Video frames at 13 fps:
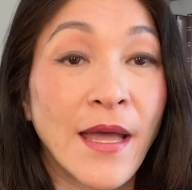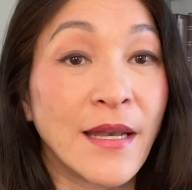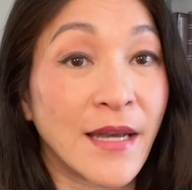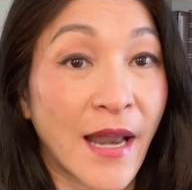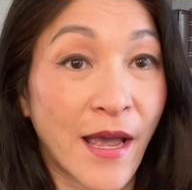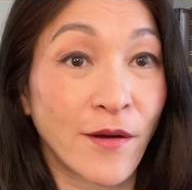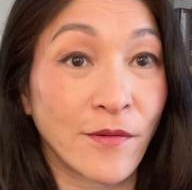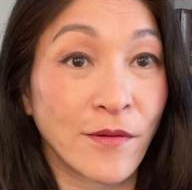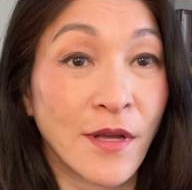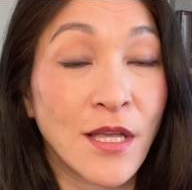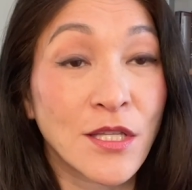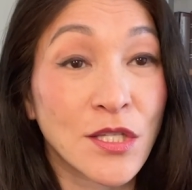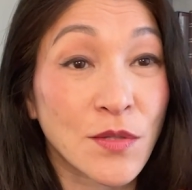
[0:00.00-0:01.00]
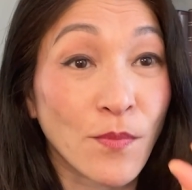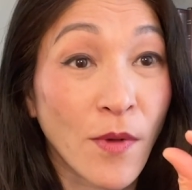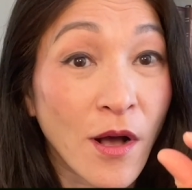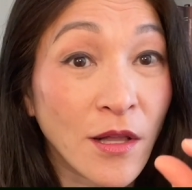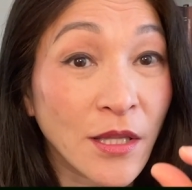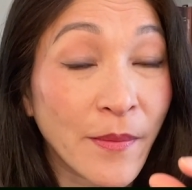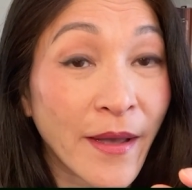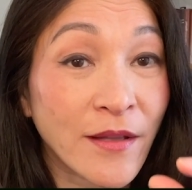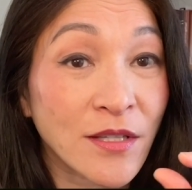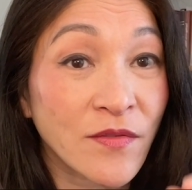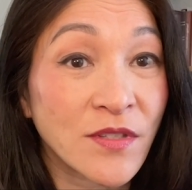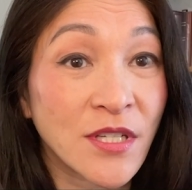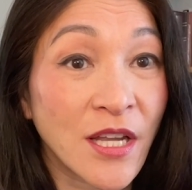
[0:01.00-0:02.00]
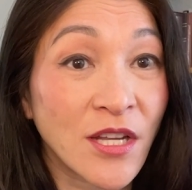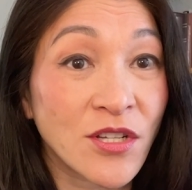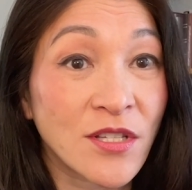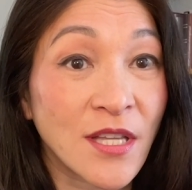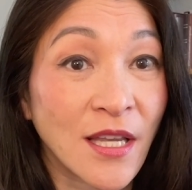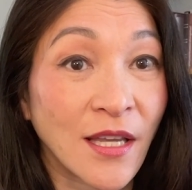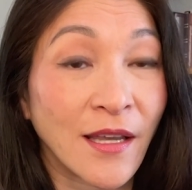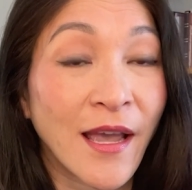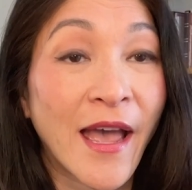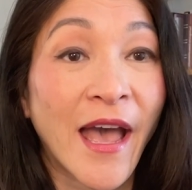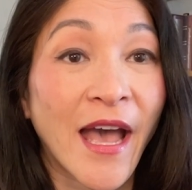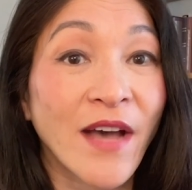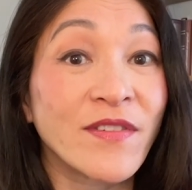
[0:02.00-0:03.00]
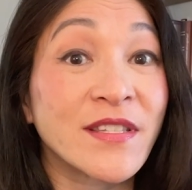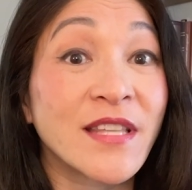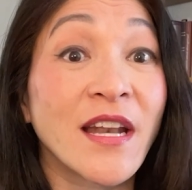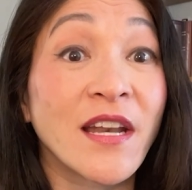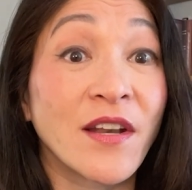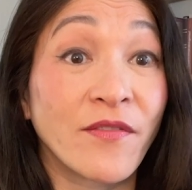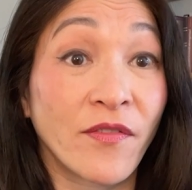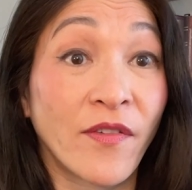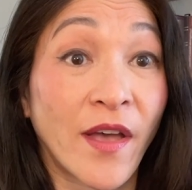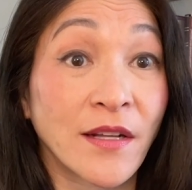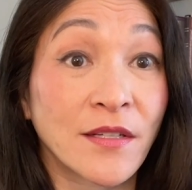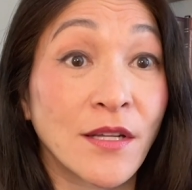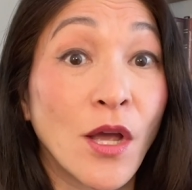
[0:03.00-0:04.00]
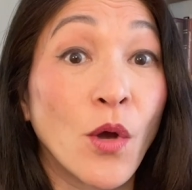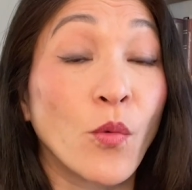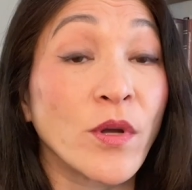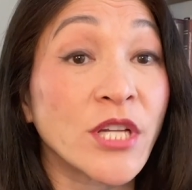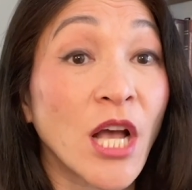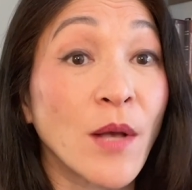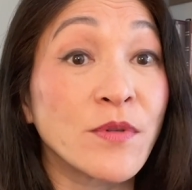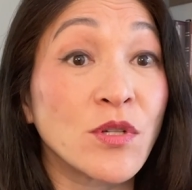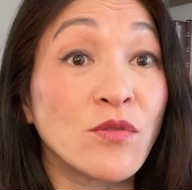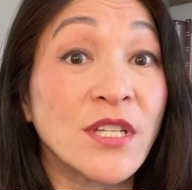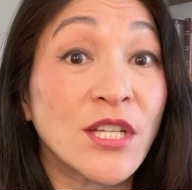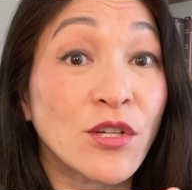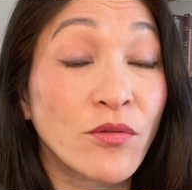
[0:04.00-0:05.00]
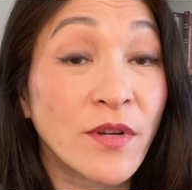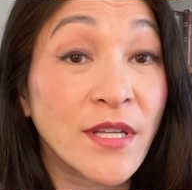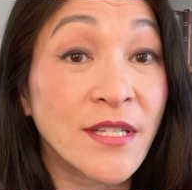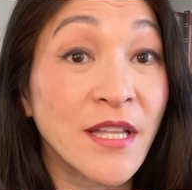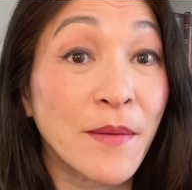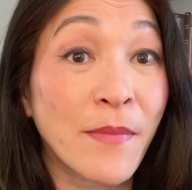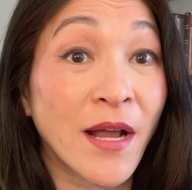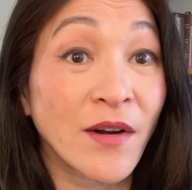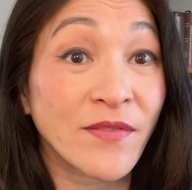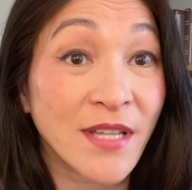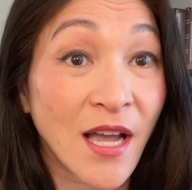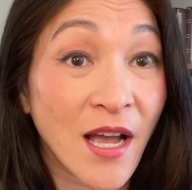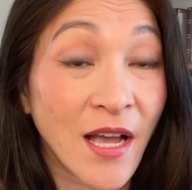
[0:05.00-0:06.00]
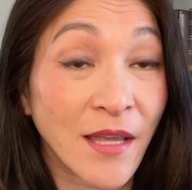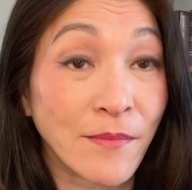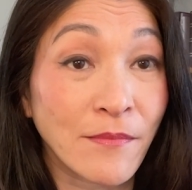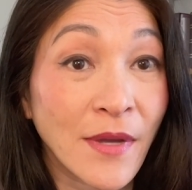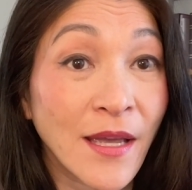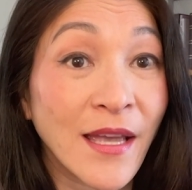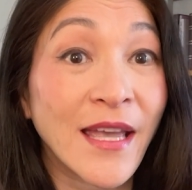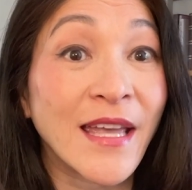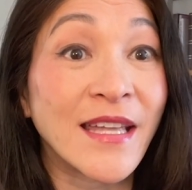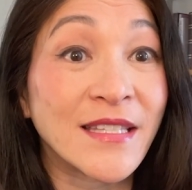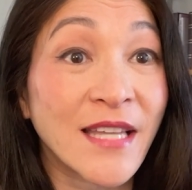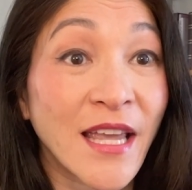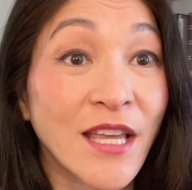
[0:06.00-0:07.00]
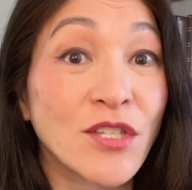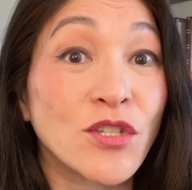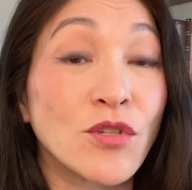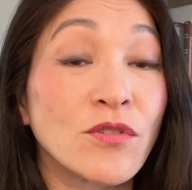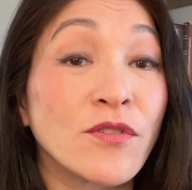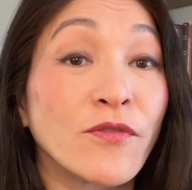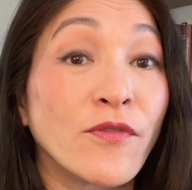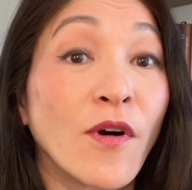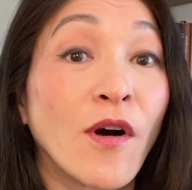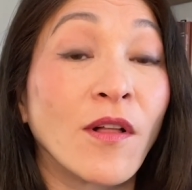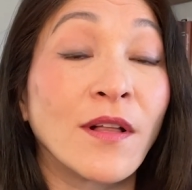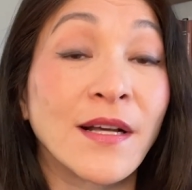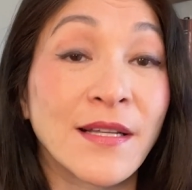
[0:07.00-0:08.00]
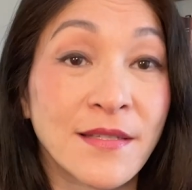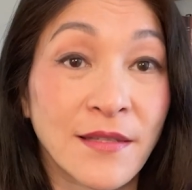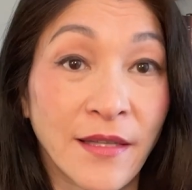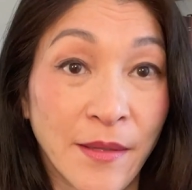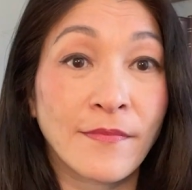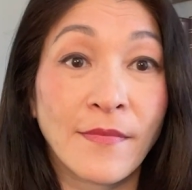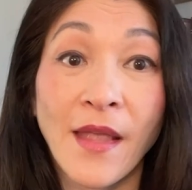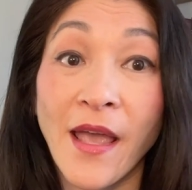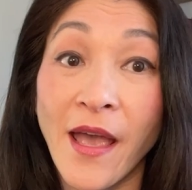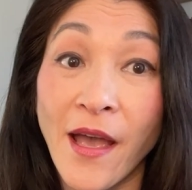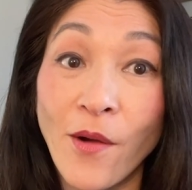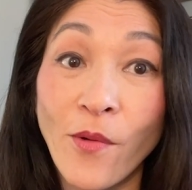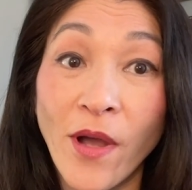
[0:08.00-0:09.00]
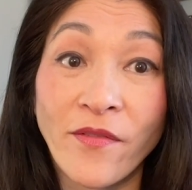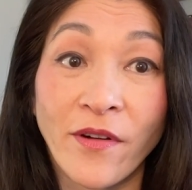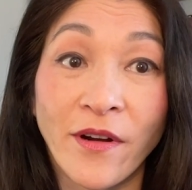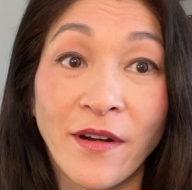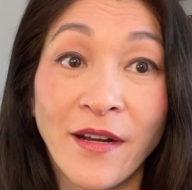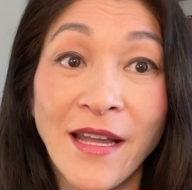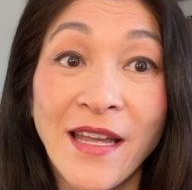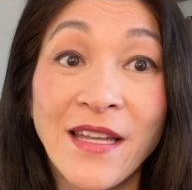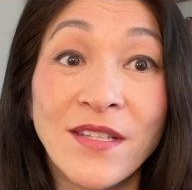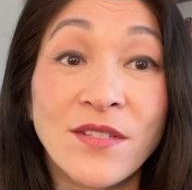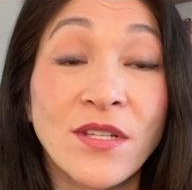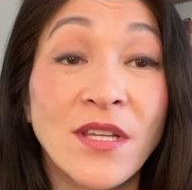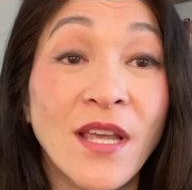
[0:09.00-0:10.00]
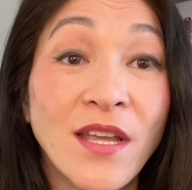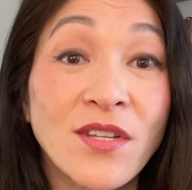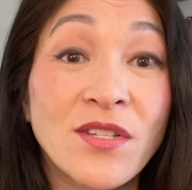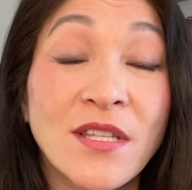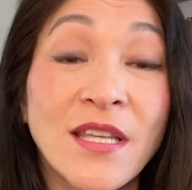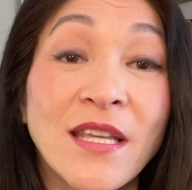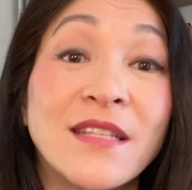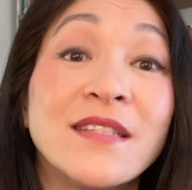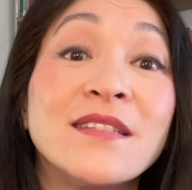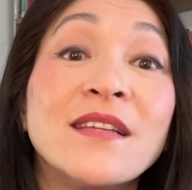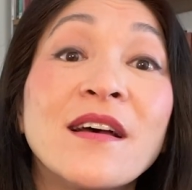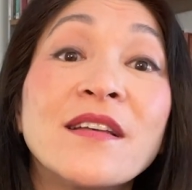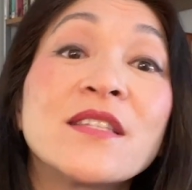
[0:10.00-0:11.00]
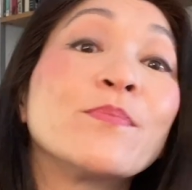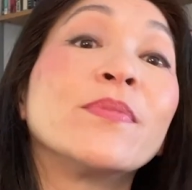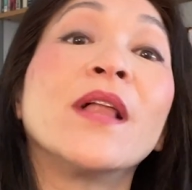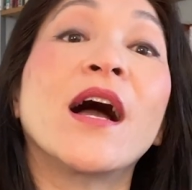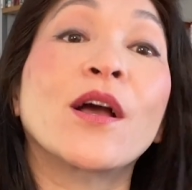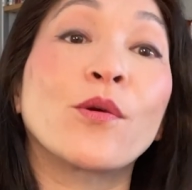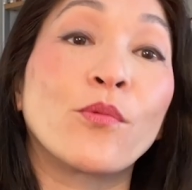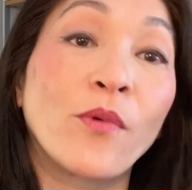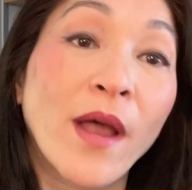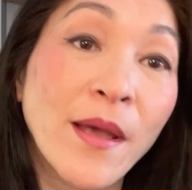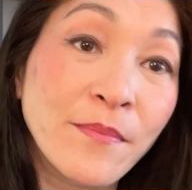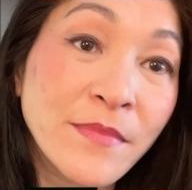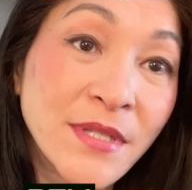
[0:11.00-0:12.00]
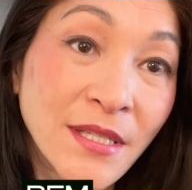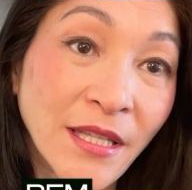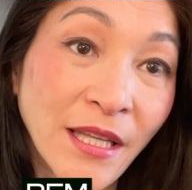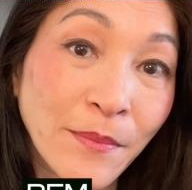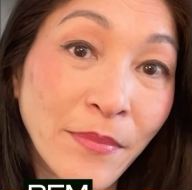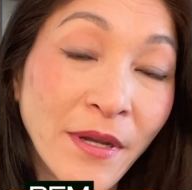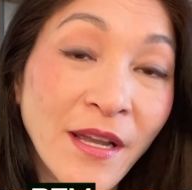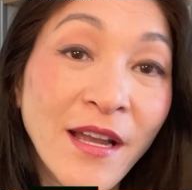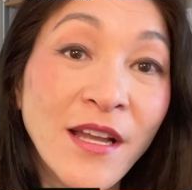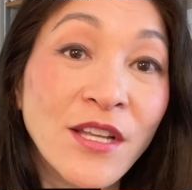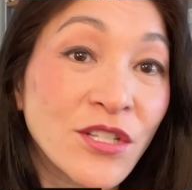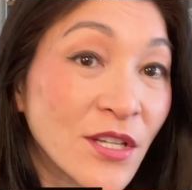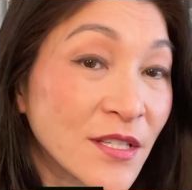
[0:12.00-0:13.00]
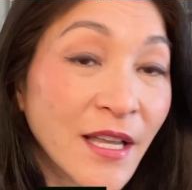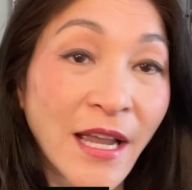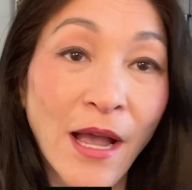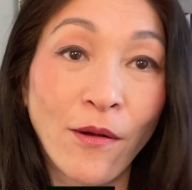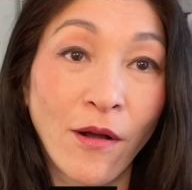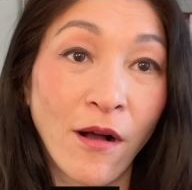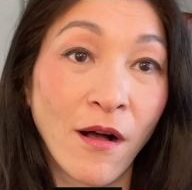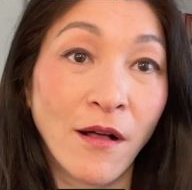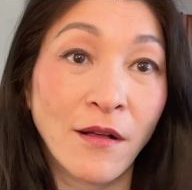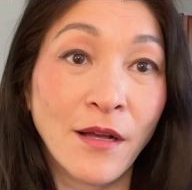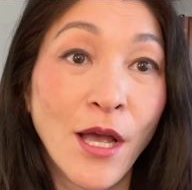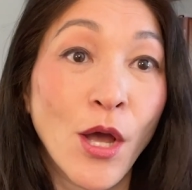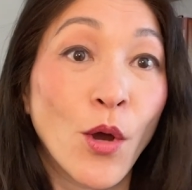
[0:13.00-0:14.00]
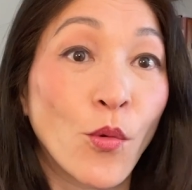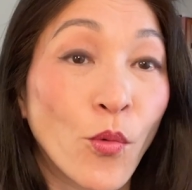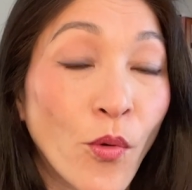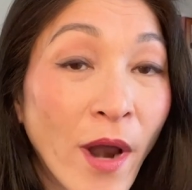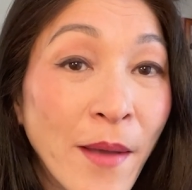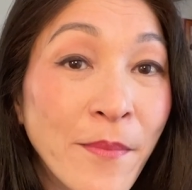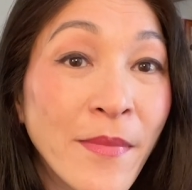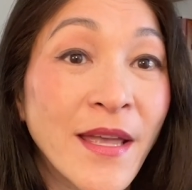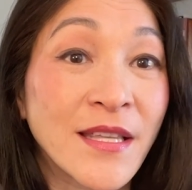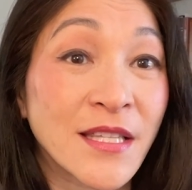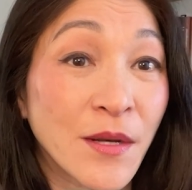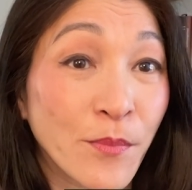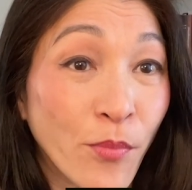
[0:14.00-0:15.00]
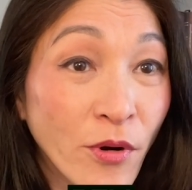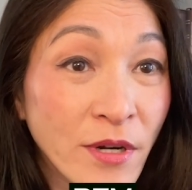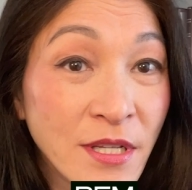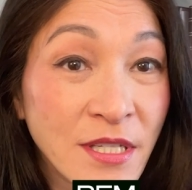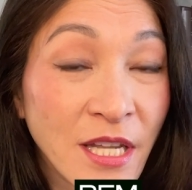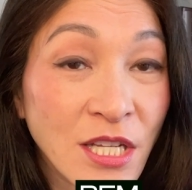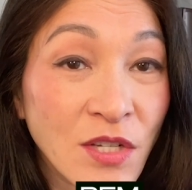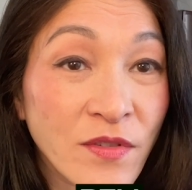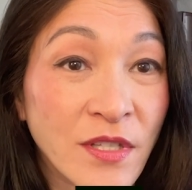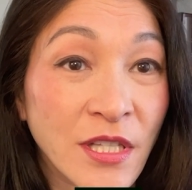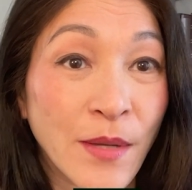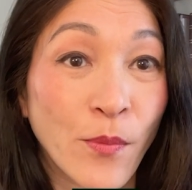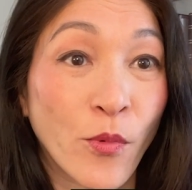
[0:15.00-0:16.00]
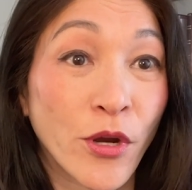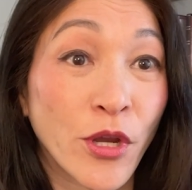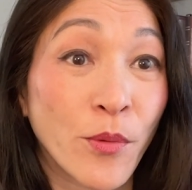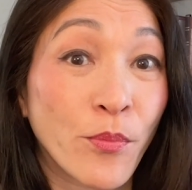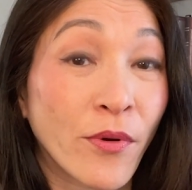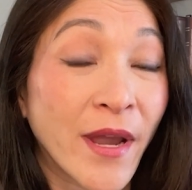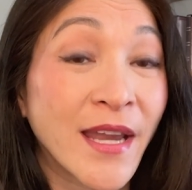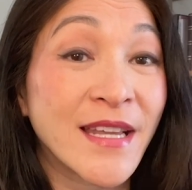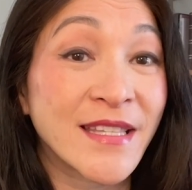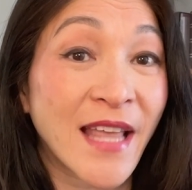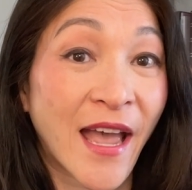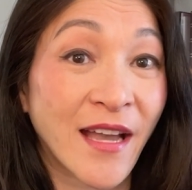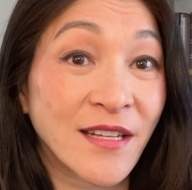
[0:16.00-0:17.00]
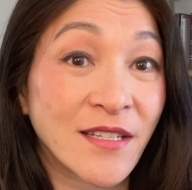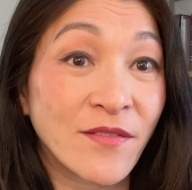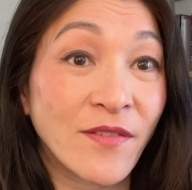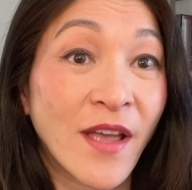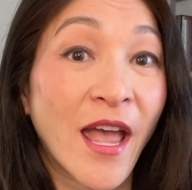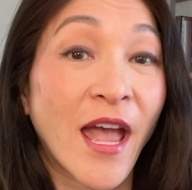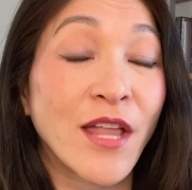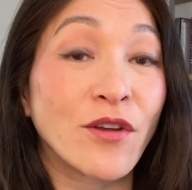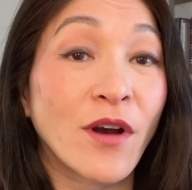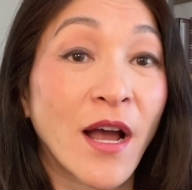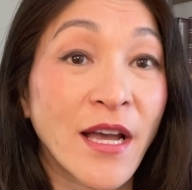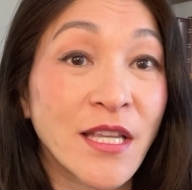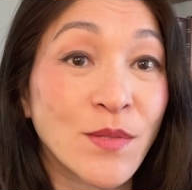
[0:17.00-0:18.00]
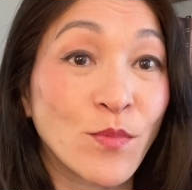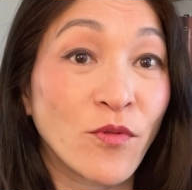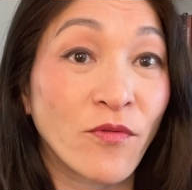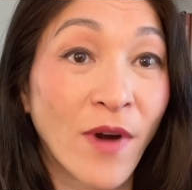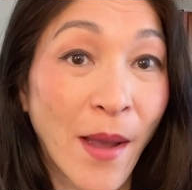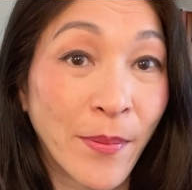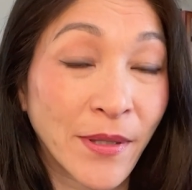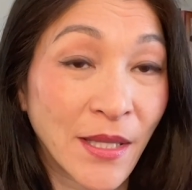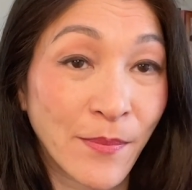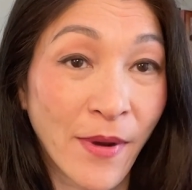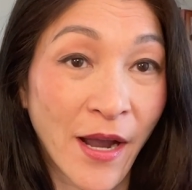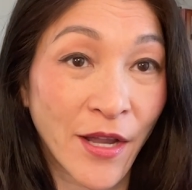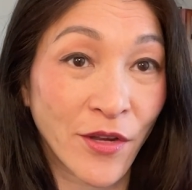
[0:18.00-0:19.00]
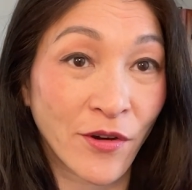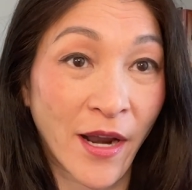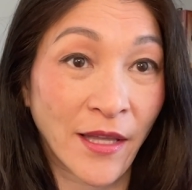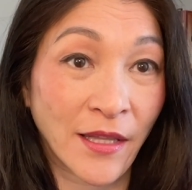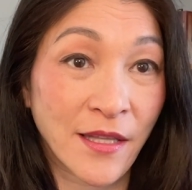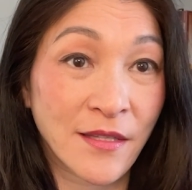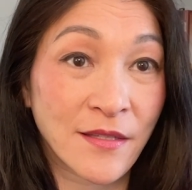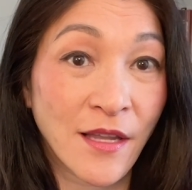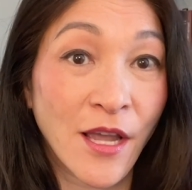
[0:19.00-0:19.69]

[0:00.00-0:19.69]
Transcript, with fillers: Now, small amounts of THC have a sedative effect, which helps you decrease the amount of time it takes you to fall asleep. However, THC does block REM sleep, just like alcohol, REM is an important stage of sleep where your brain is active and your eyes move rapidly behind your eyelids.